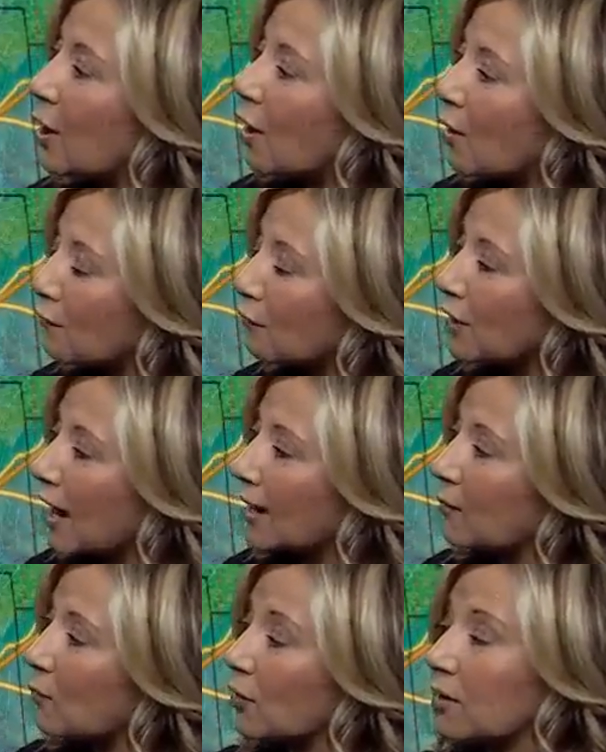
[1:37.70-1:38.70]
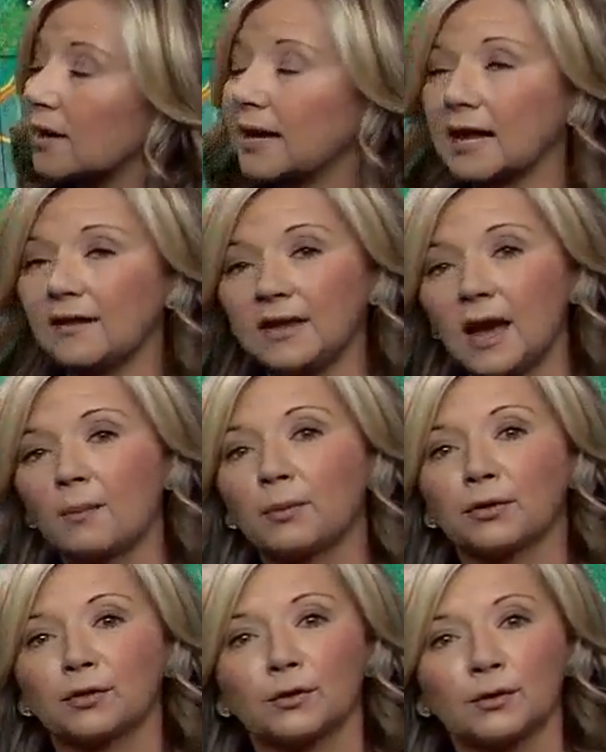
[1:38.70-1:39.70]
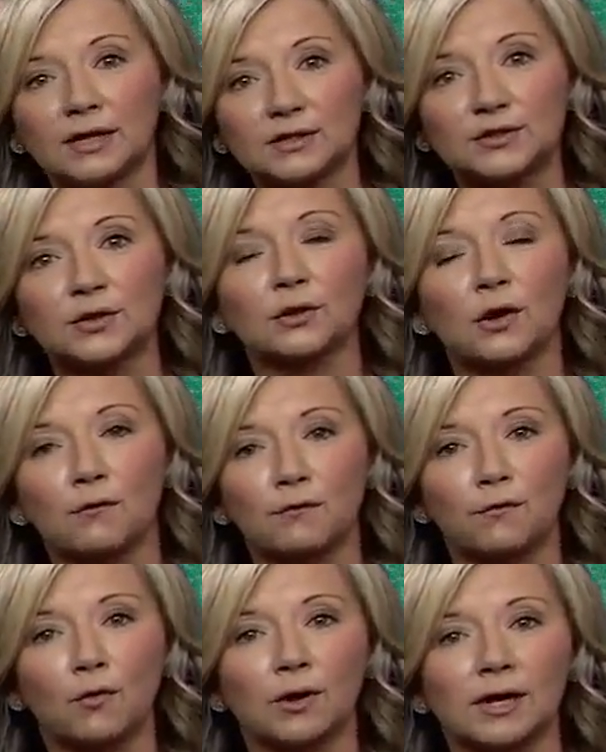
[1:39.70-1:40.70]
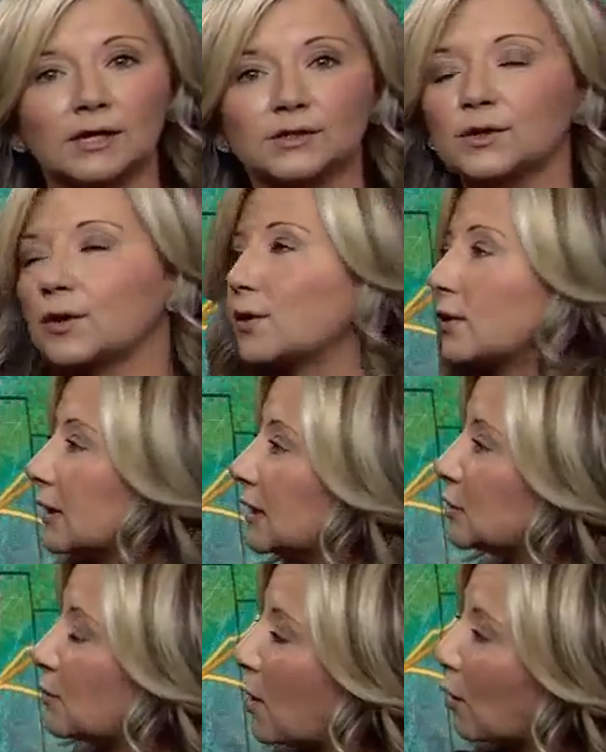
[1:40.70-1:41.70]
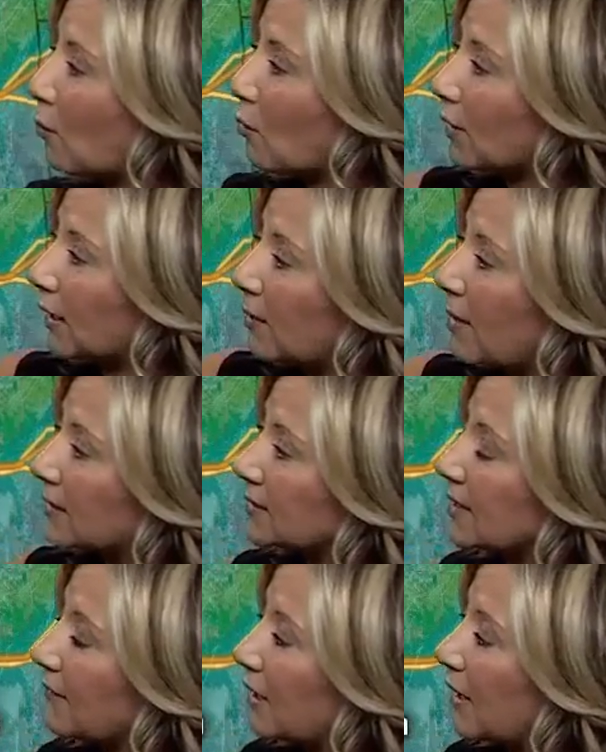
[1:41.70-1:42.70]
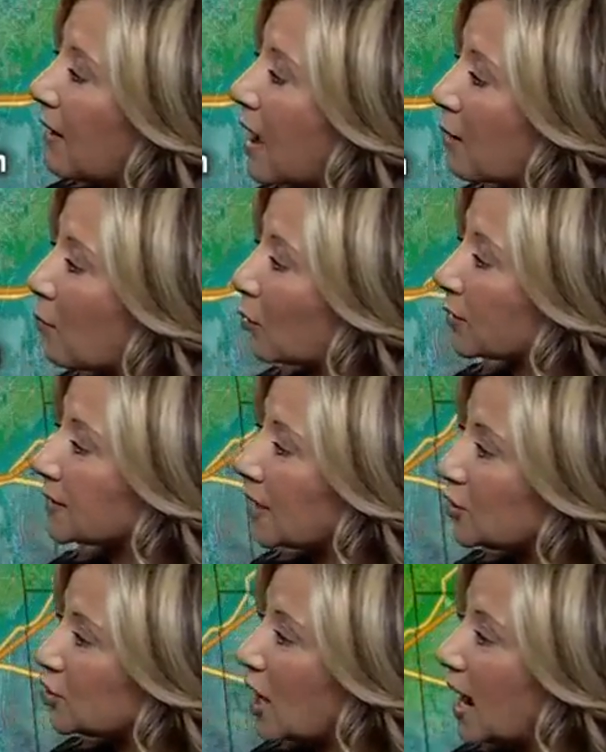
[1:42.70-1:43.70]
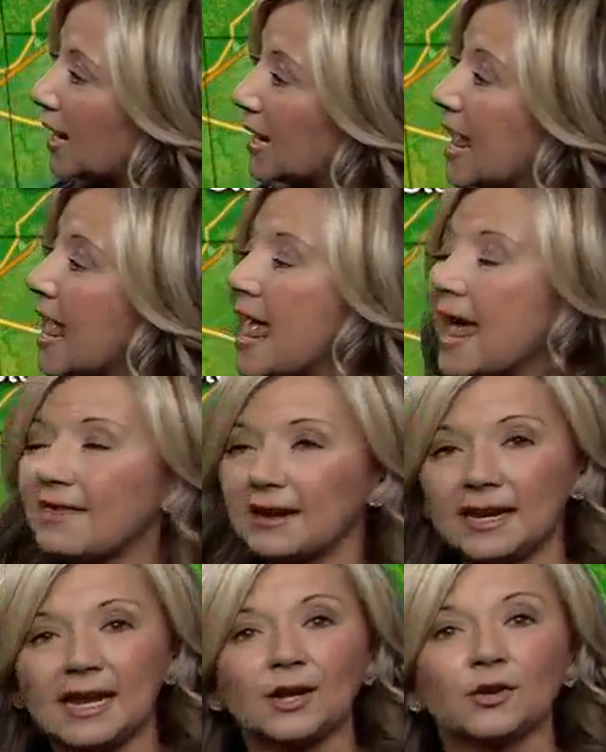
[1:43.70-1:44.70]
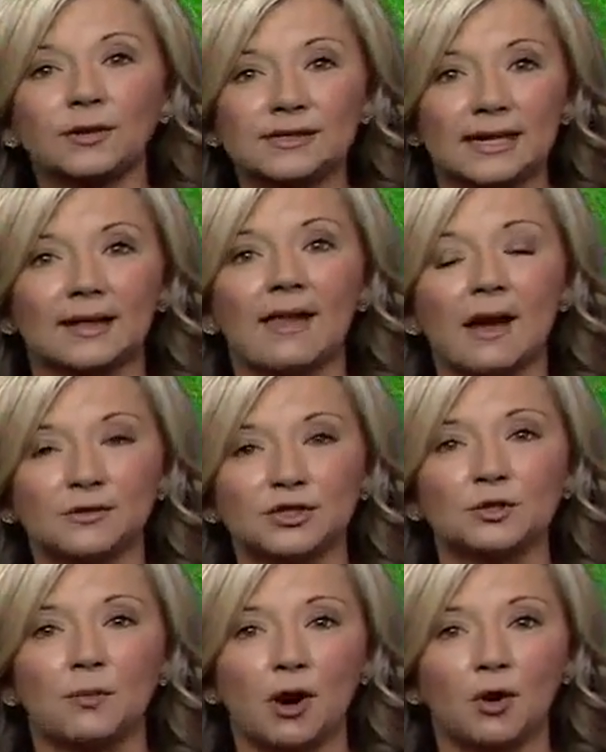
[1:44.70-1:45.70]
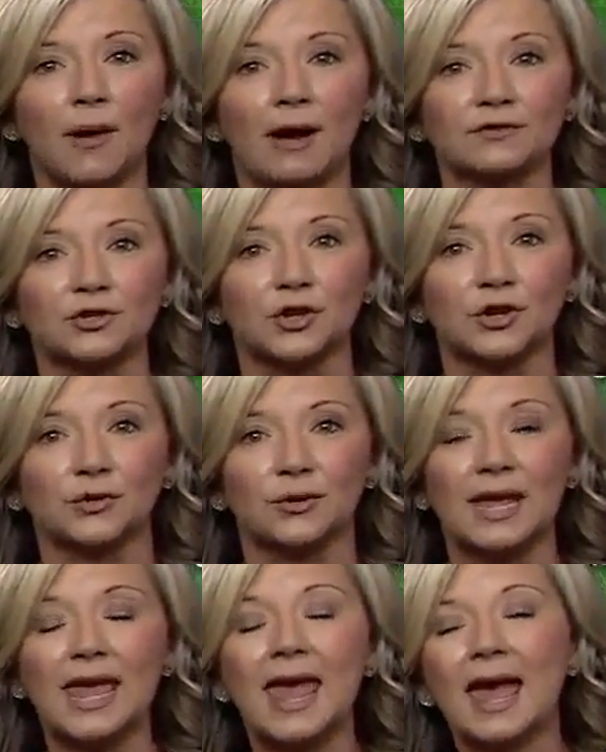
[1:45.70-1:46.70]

Overnight, we're again in the upper 30s to low 40s early tomorrow morning at about 7 o'clock, more sunshine, and then an increase in clouds tomorrow afternoon.